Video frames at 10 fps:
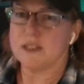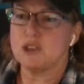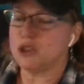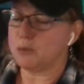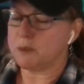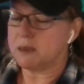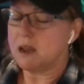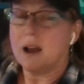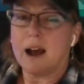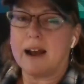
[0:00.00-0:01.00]
Stupid.
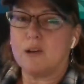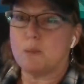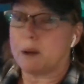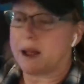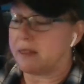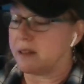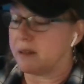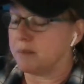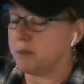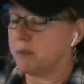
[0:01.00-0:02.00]
I don't buy
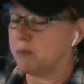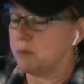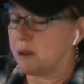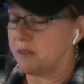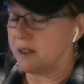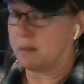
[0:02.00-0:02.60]
them. People in my